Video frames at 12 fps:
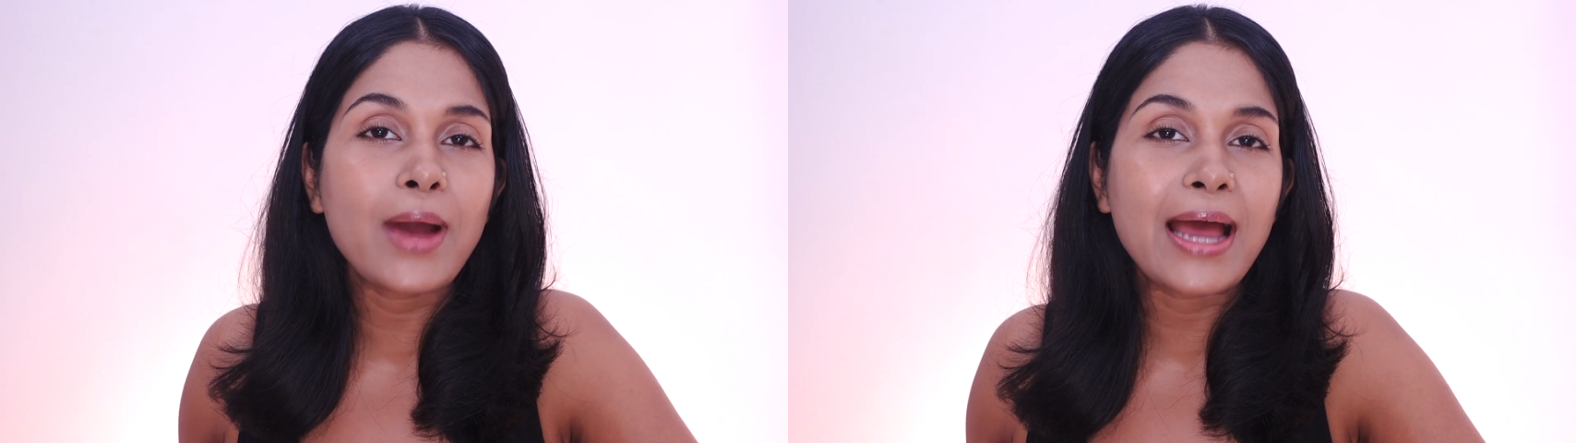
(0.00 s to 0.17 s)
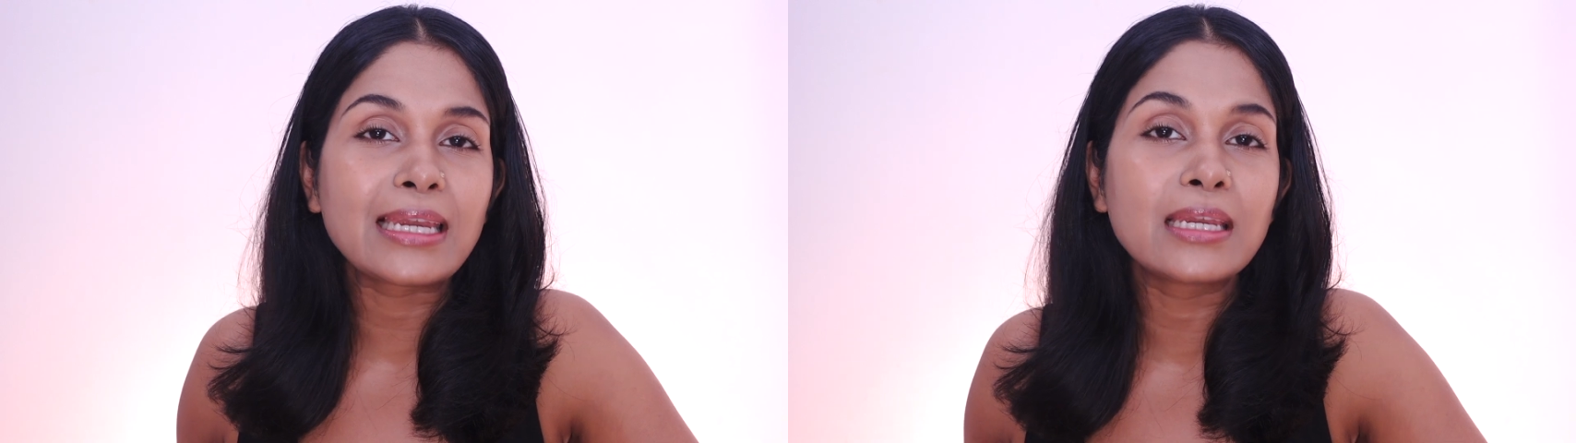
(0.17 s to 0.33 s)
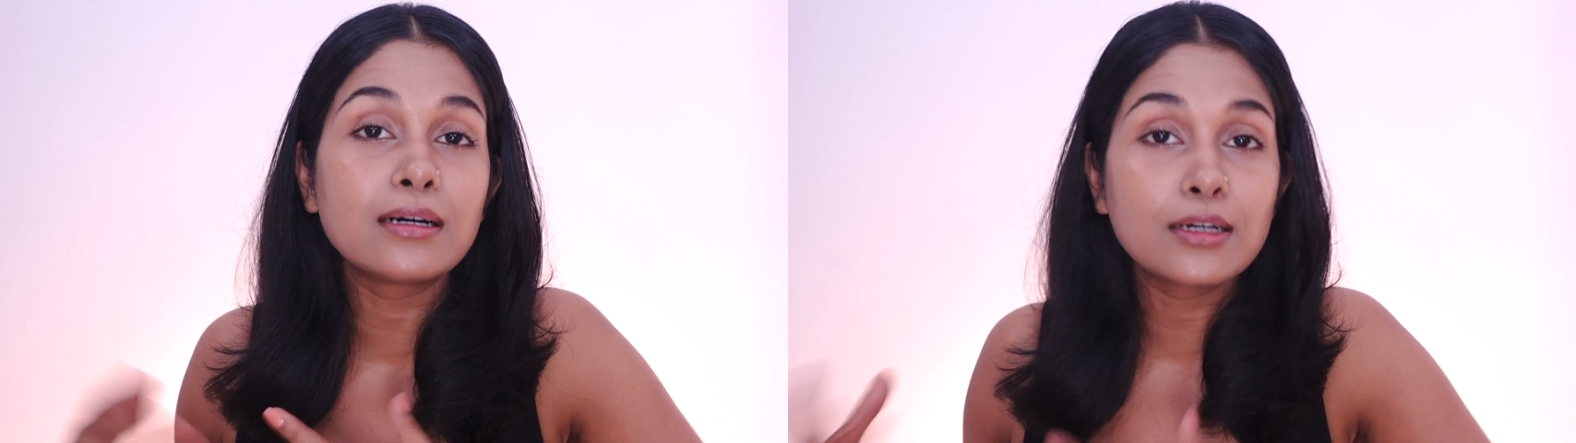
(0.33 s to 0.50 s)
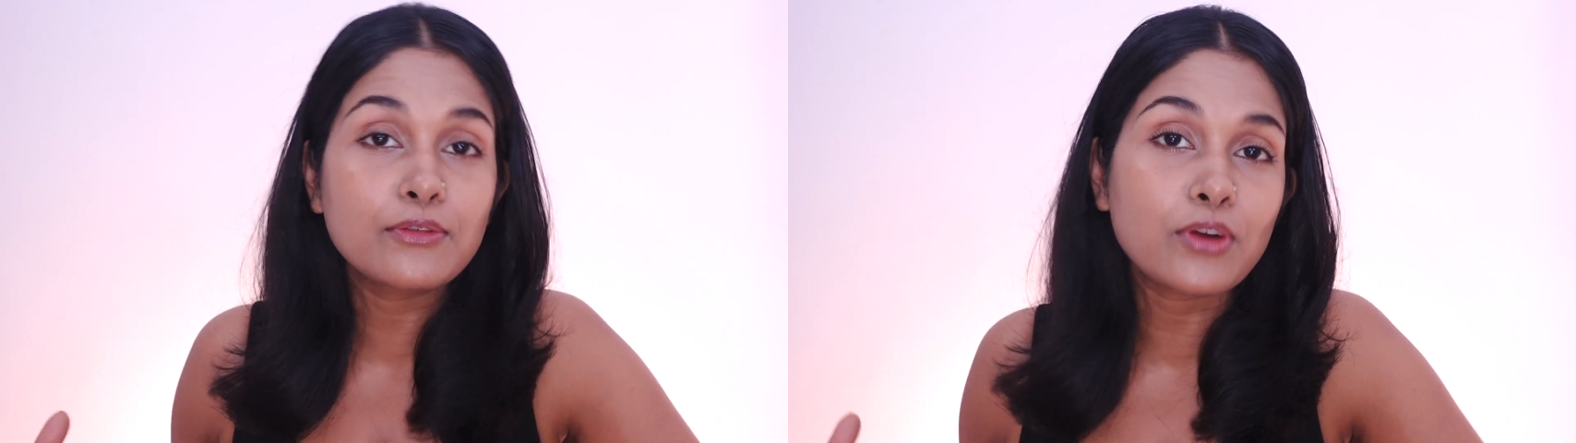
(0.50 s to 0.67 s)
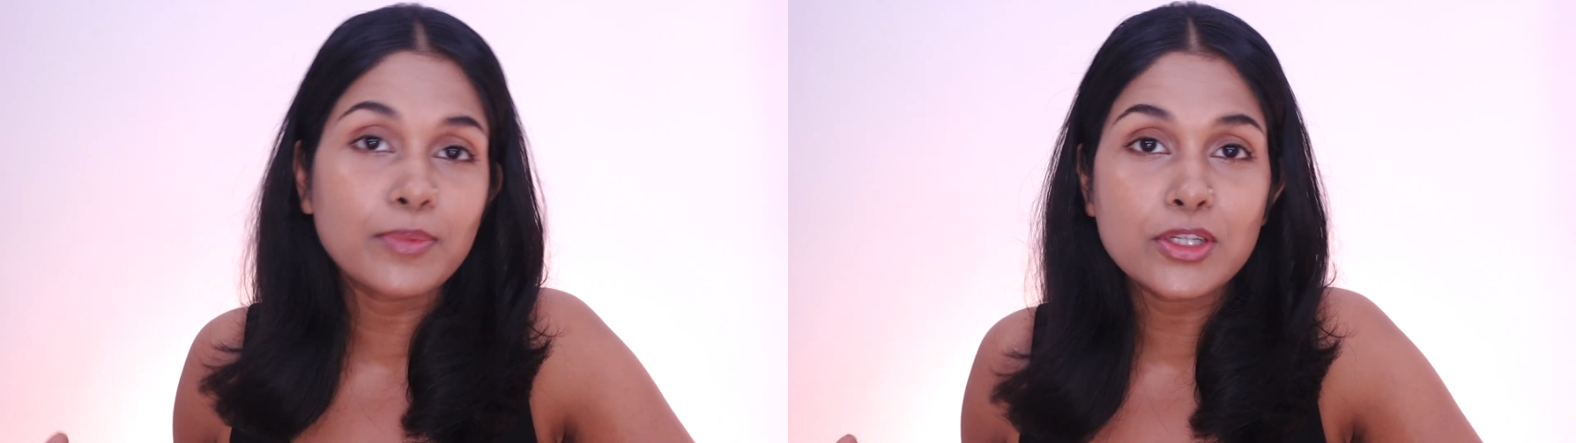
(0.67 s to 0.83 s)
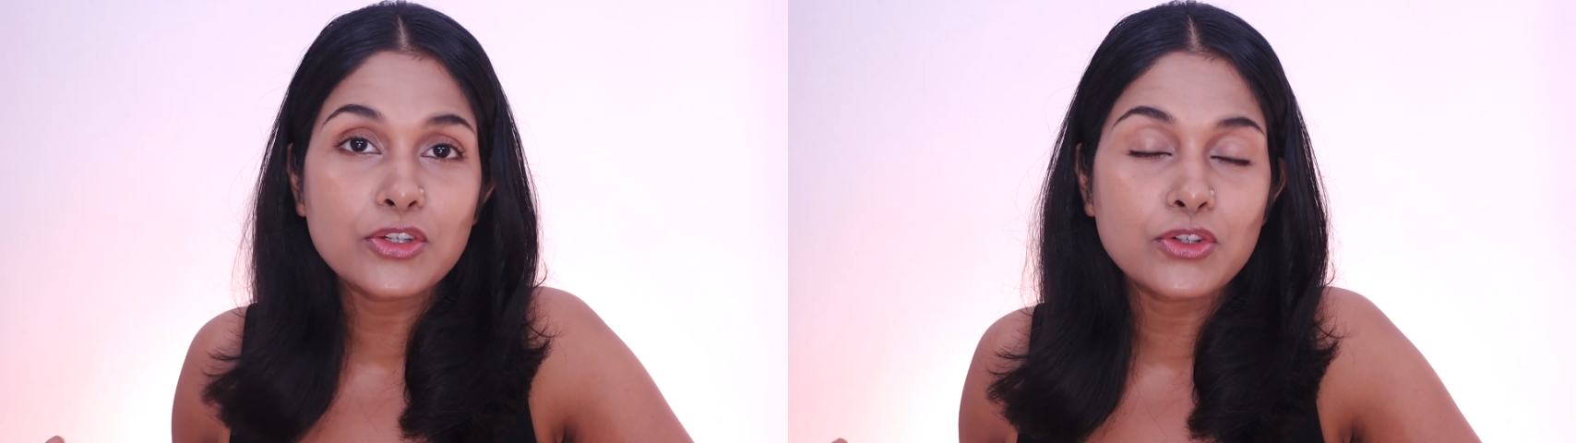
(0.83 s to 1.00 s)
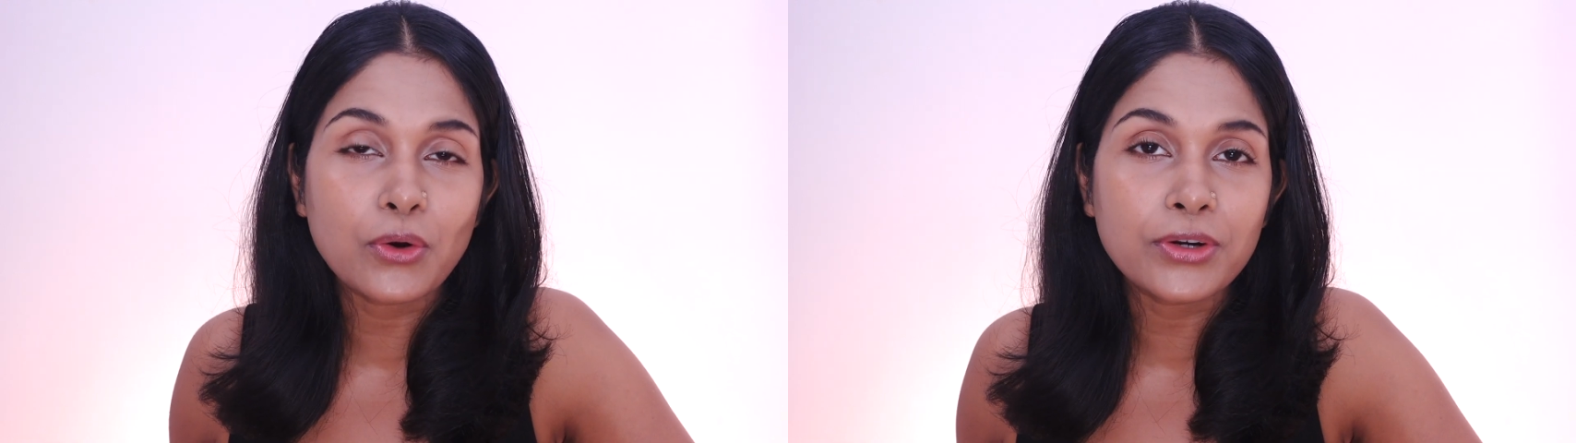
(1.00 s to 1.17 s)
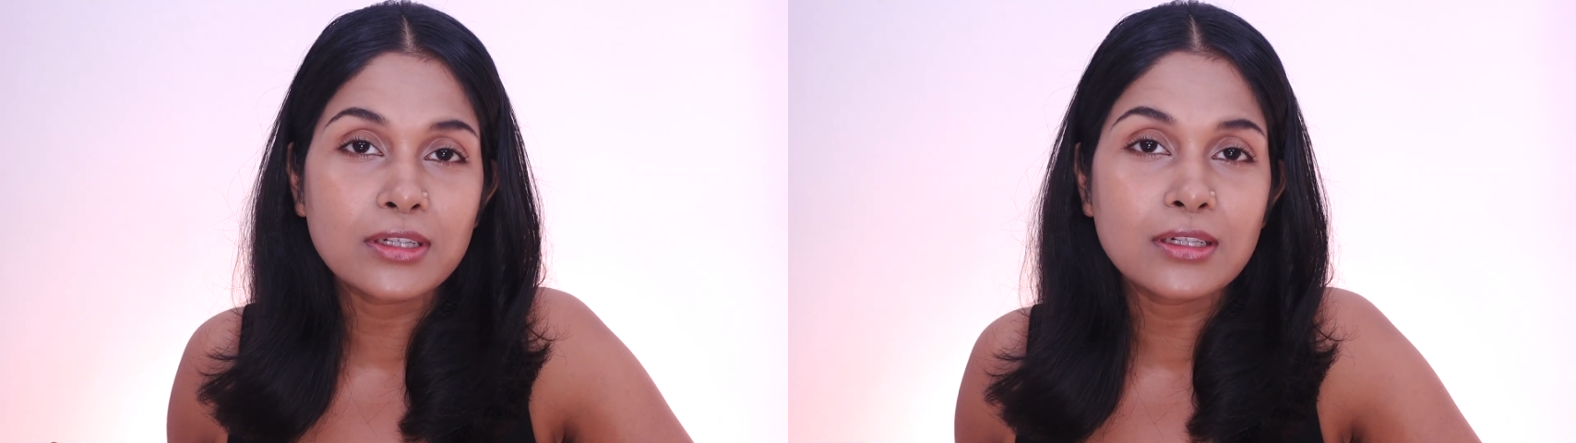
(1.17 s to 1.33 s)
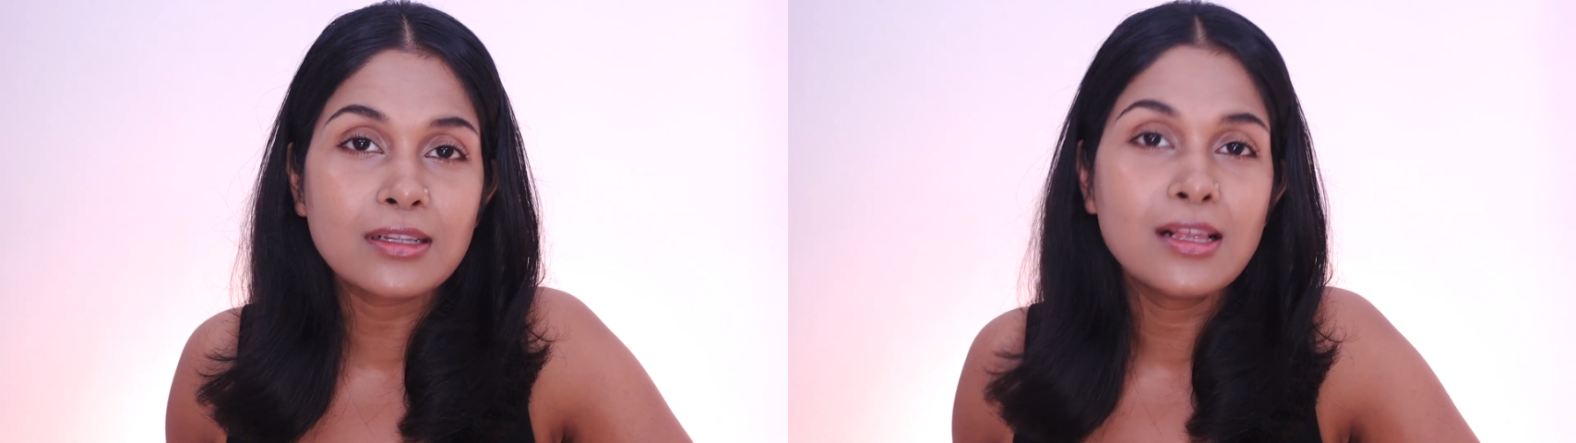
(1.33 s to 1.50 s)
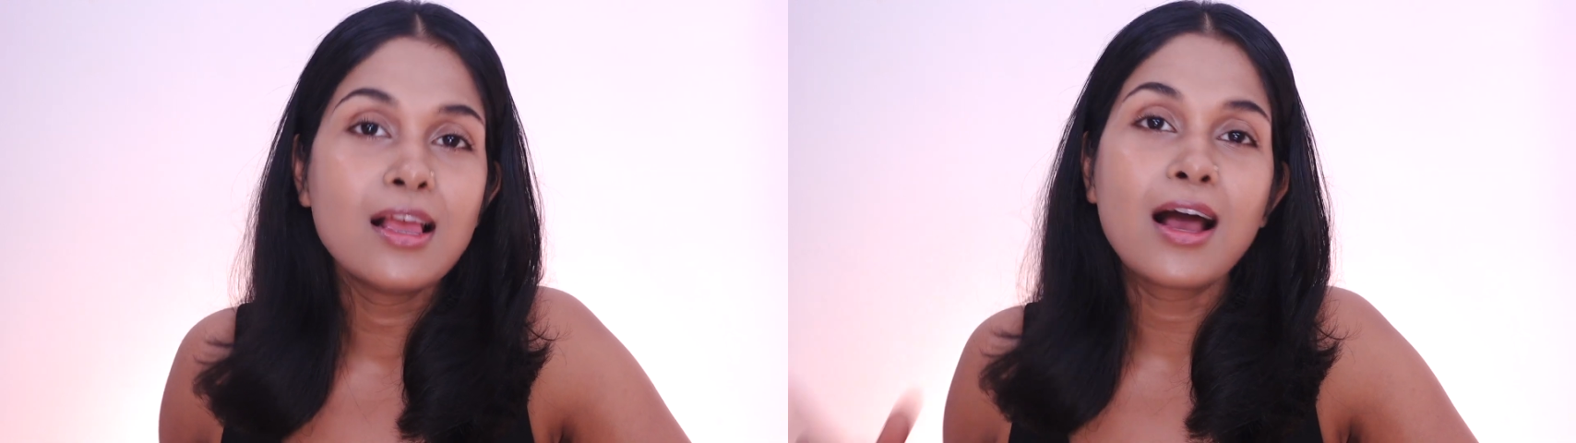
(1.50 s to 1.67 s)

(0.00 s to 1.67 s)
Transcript: and learned from the tutorial.